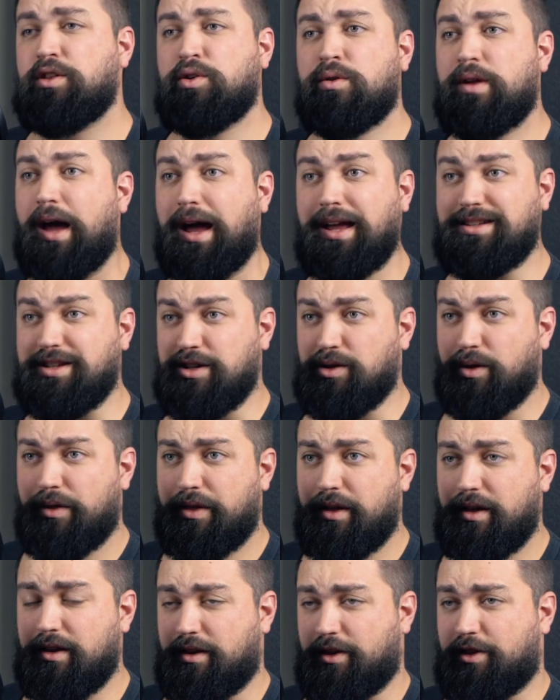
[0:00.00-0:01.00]
you and I deal with
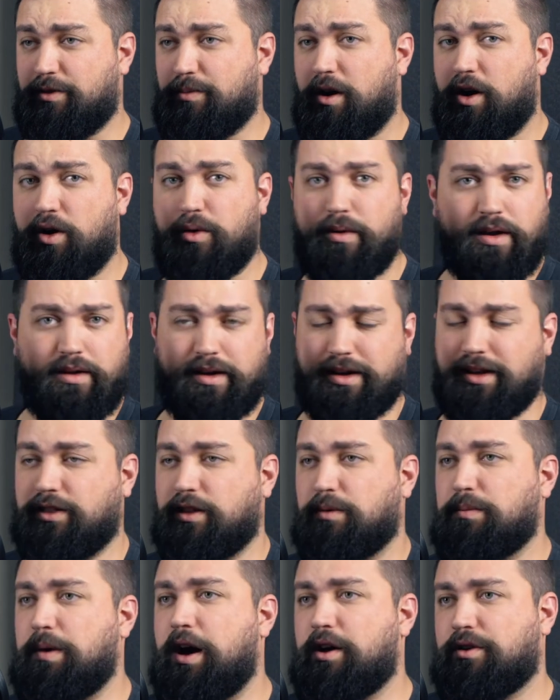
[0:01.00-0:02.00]
it in a small way, like in
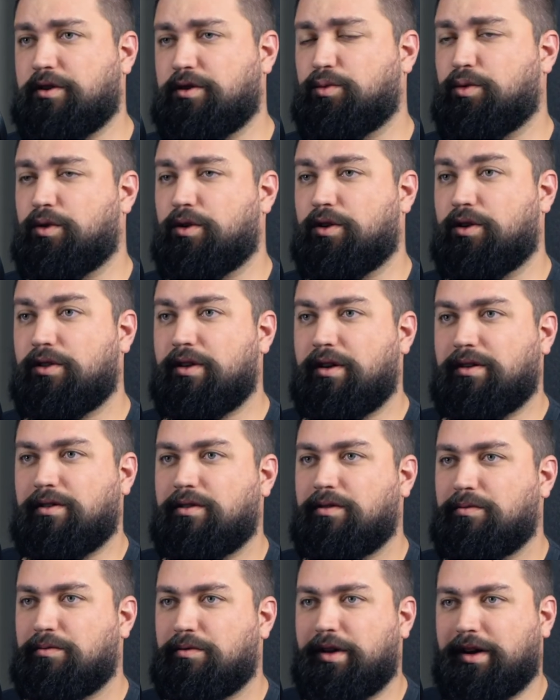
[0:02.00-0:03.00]
the modern world. And
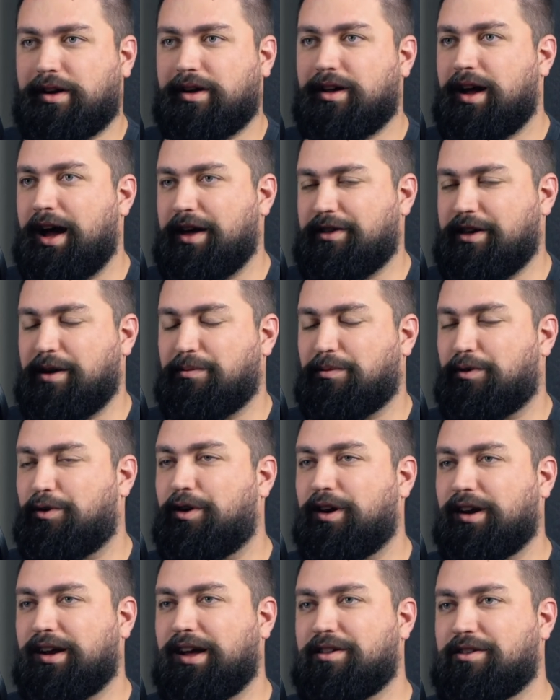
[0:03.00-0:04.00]
like, as I'm
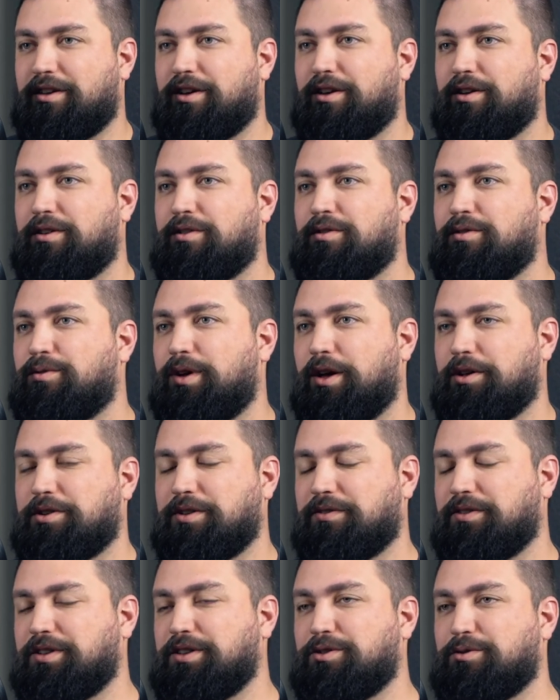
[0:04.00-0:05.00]
learning as a
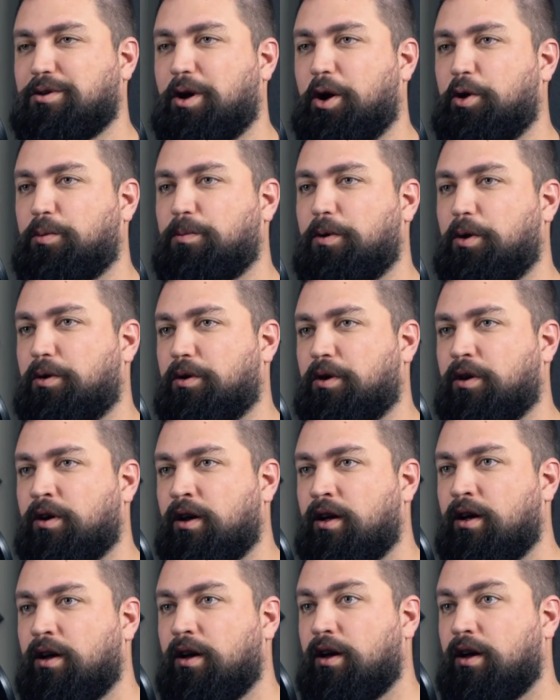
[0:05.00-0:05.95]
relatively new homeowner,